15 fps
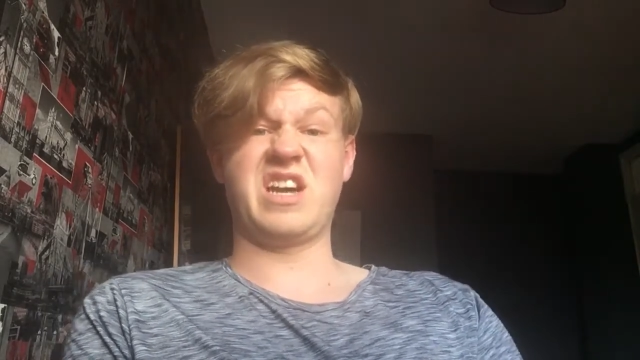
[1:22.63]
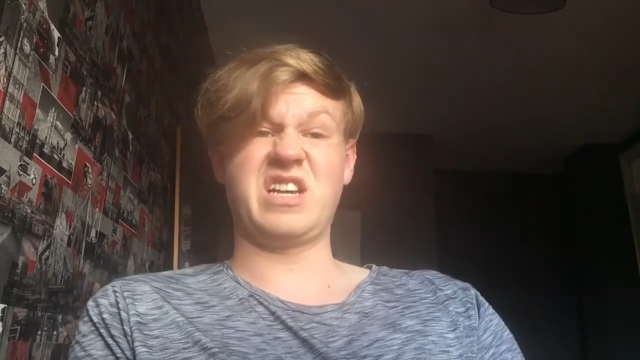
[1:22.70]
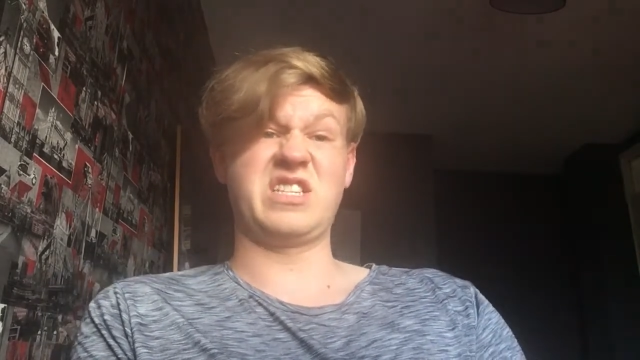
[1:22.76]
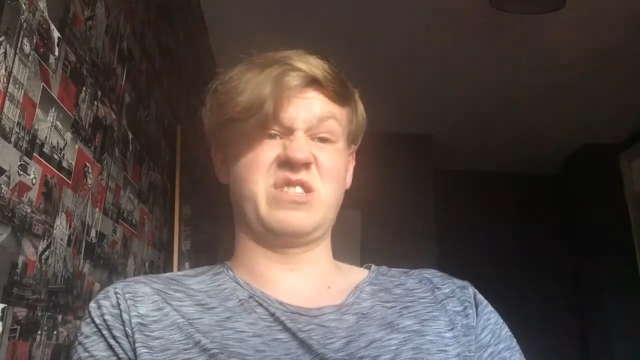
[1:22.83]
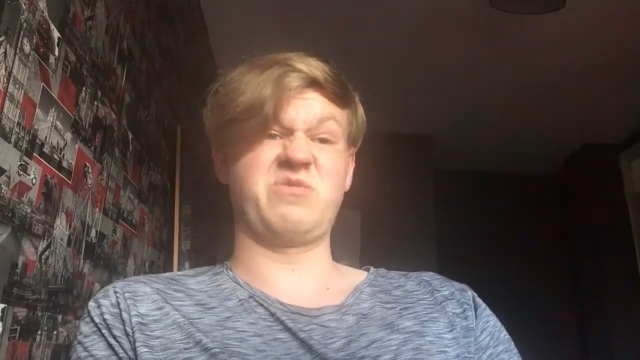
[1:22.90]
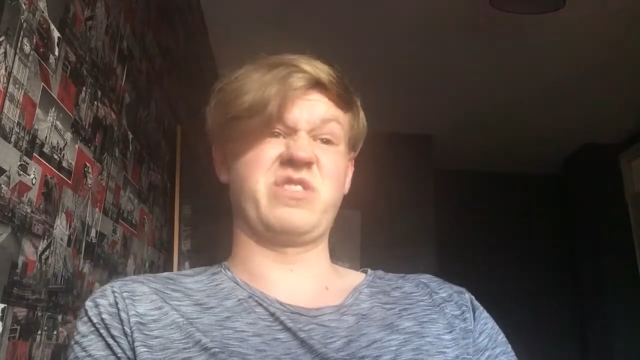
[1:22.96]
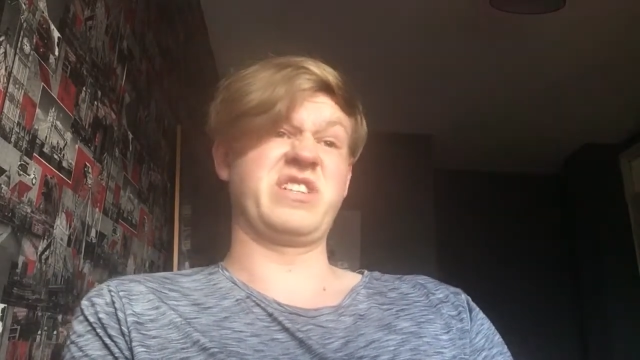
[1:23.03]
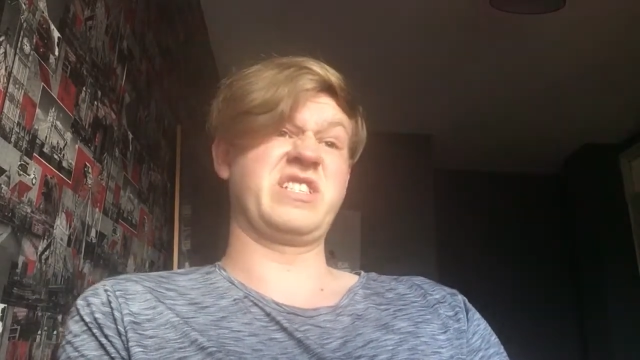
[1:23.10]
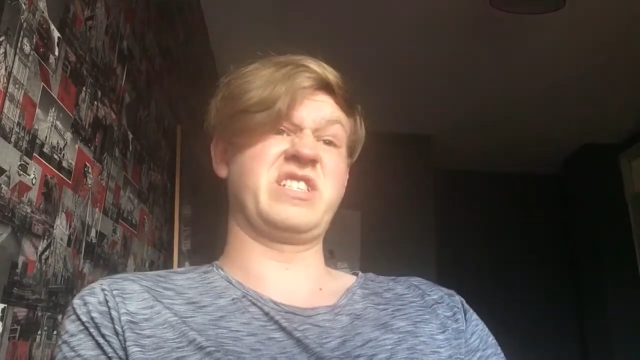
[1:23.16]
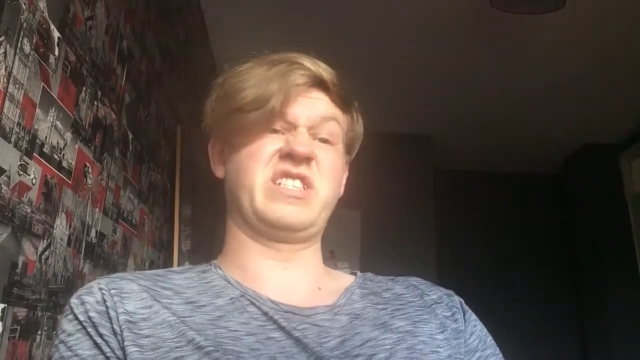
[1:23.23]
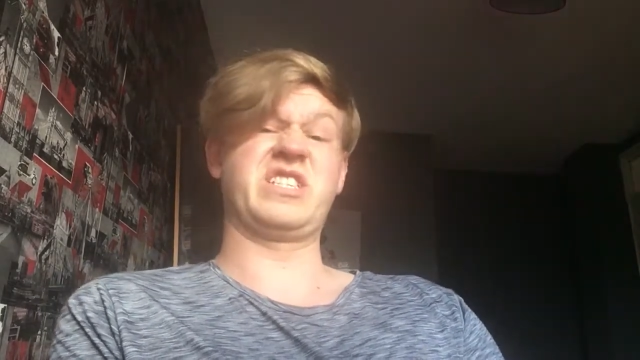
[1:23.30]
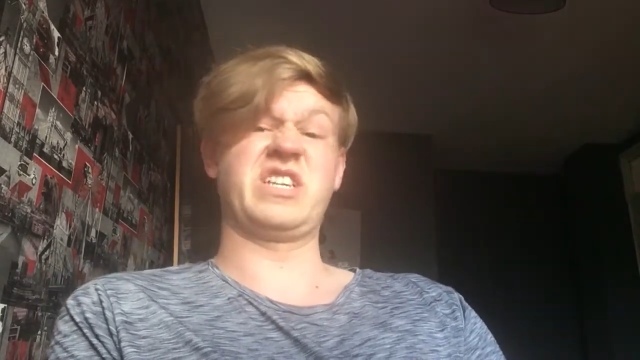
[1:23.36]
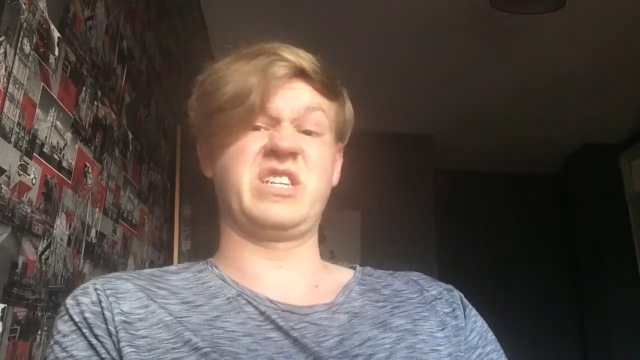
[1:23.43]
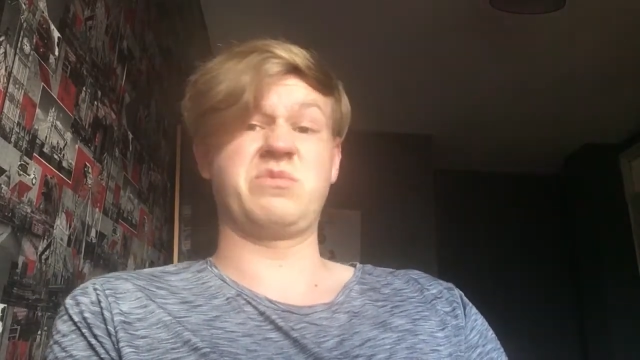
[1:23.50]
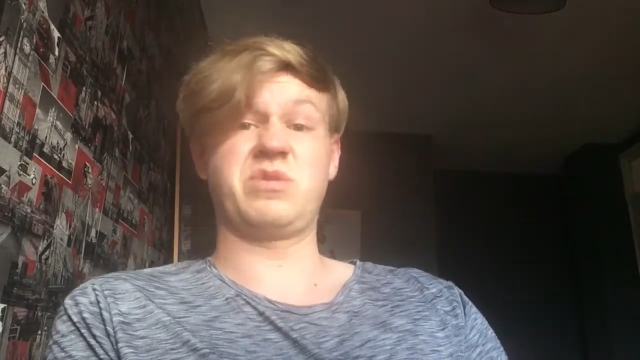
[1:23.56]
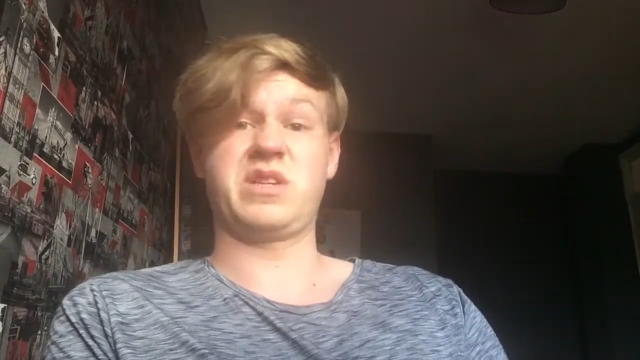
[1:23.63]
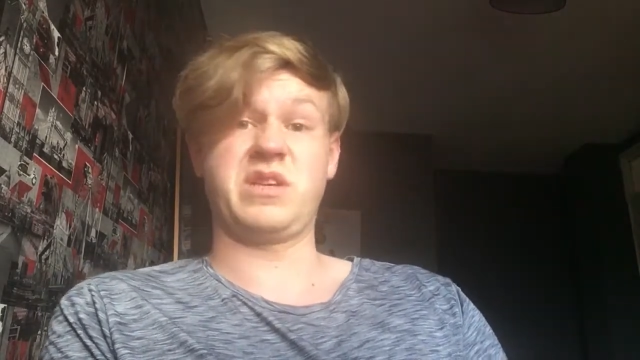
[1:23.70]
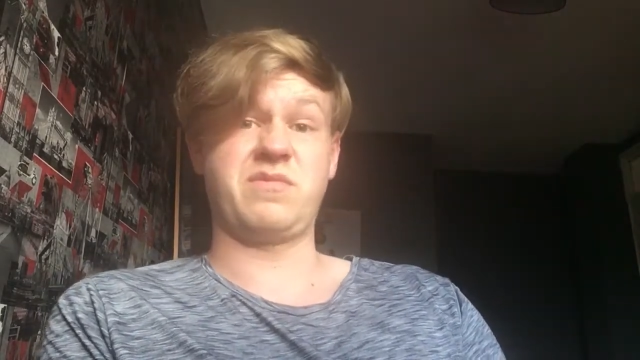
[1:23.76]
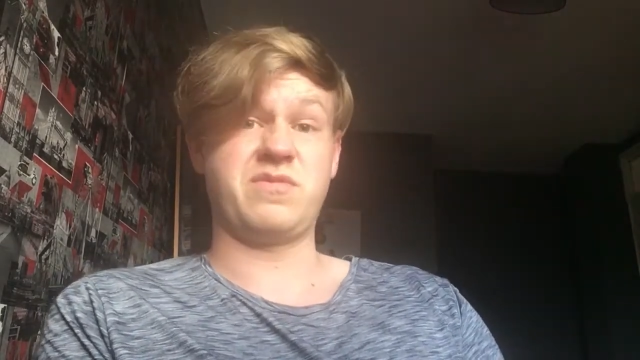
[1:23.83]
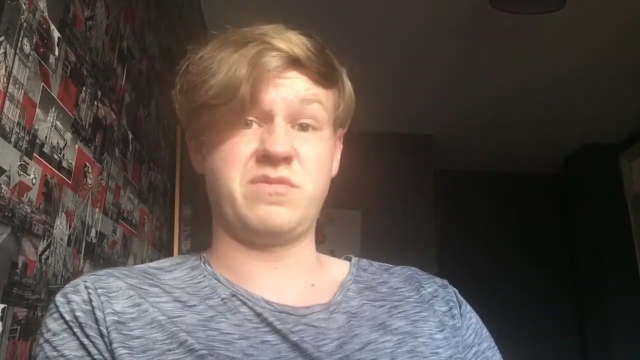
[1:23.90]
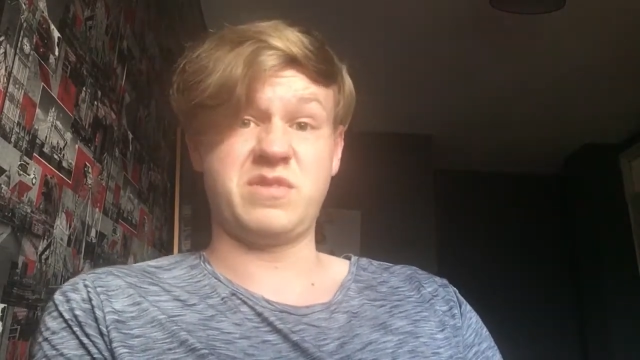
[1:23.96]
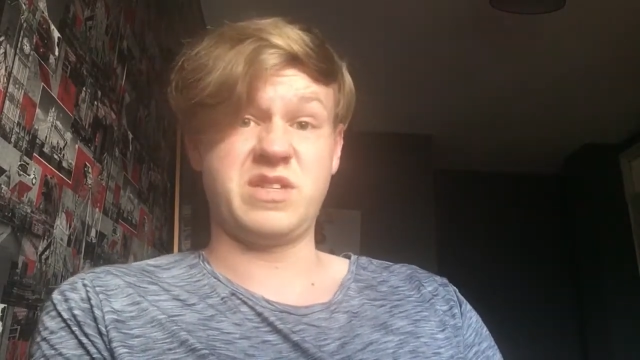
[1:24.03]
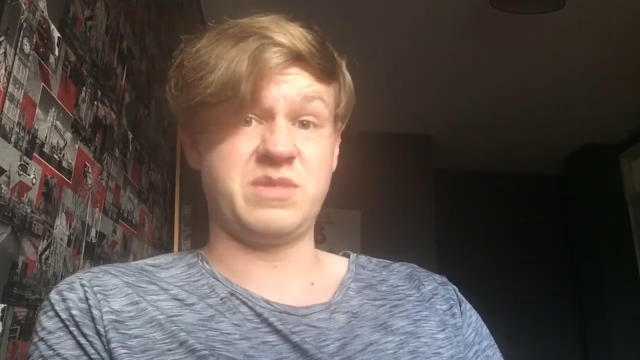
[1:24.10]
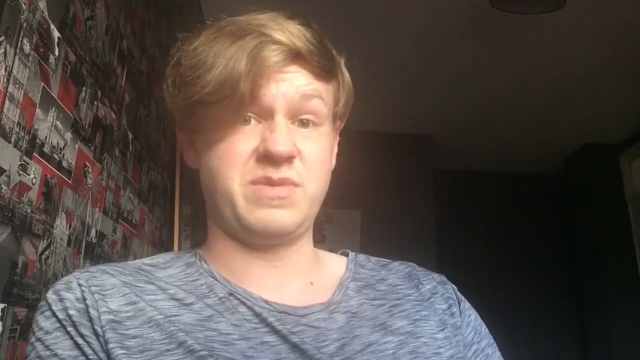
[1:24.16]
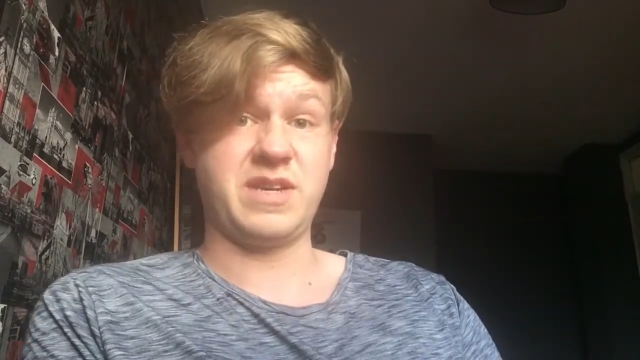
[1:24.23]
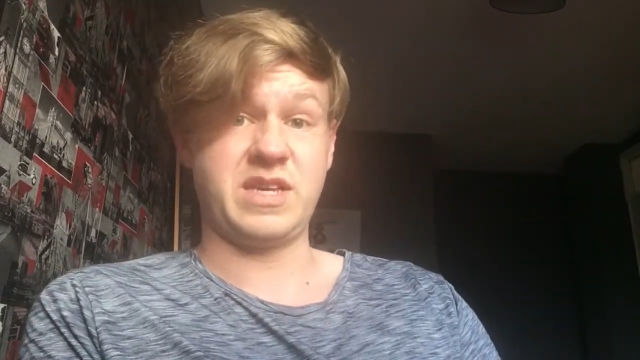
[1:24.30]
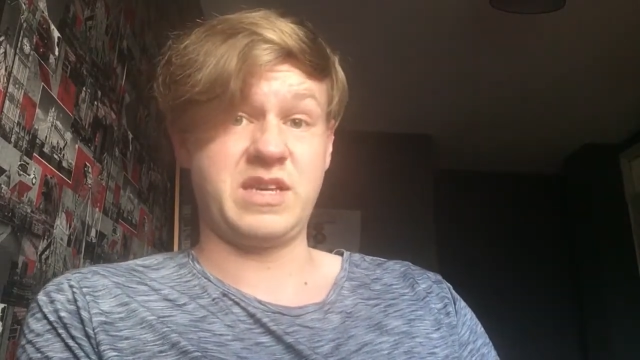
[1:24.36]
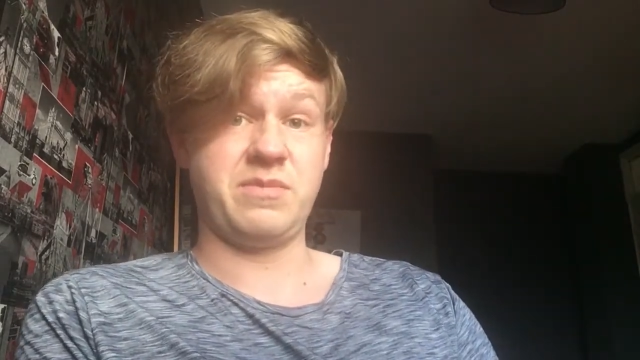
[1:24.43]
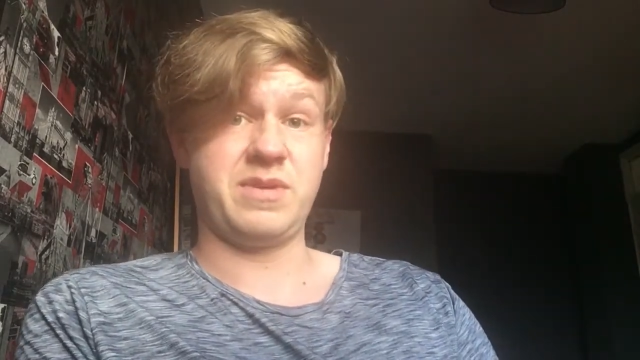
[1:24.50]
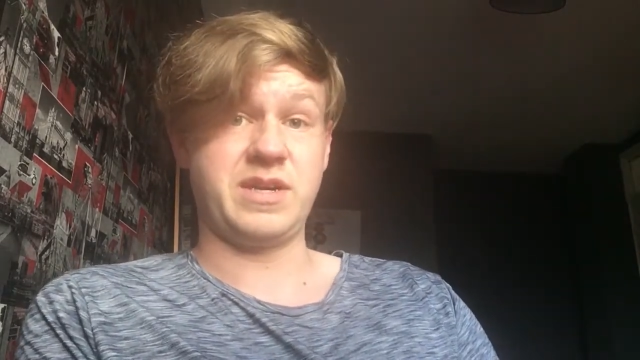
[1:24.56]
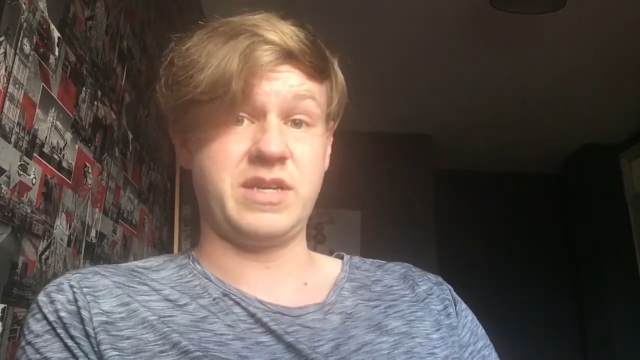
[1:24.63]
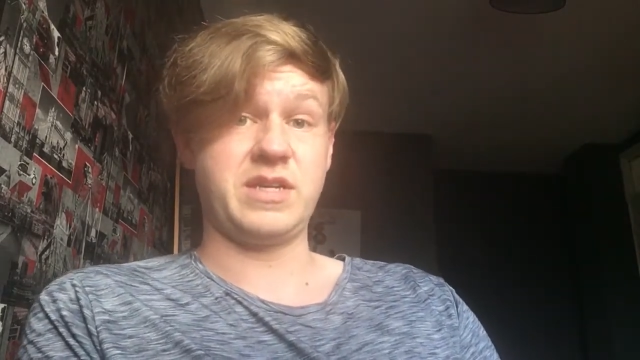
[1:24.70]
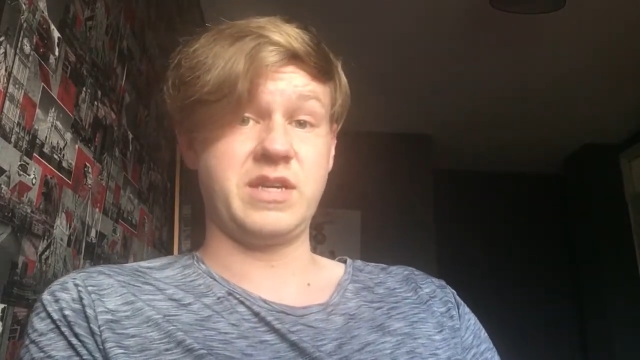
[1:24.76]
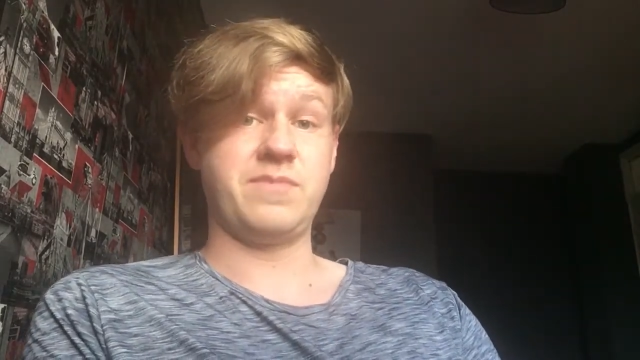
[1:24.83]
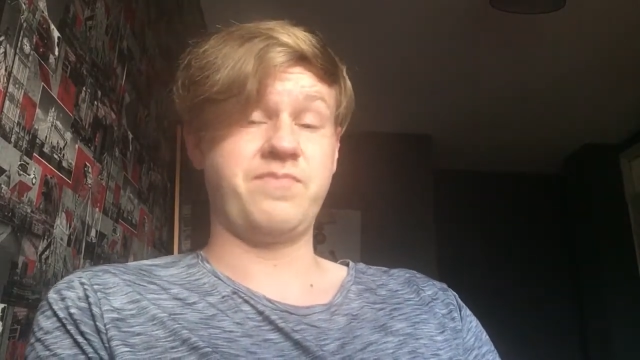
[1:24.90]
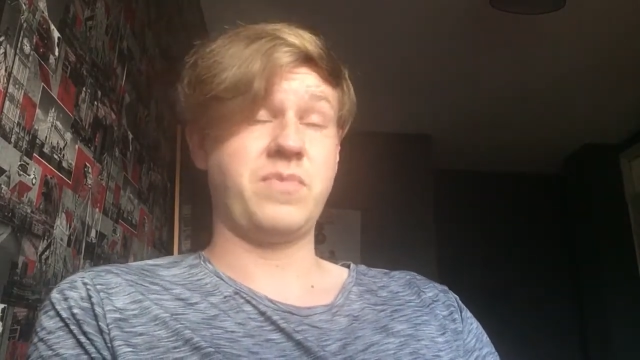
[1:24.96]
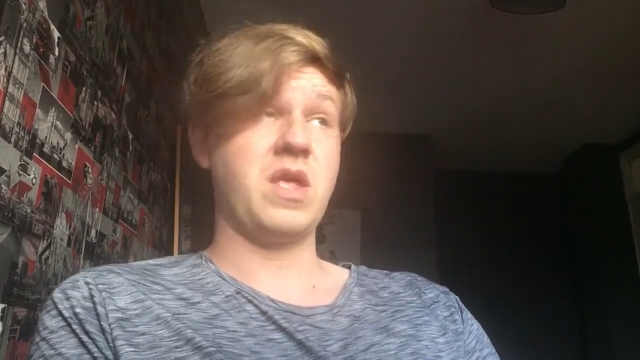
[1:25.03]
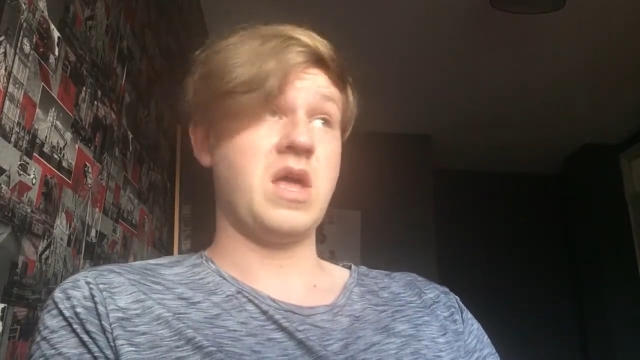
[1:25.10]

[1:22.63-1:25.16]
I just wanted to change my name from The Spiky Biker.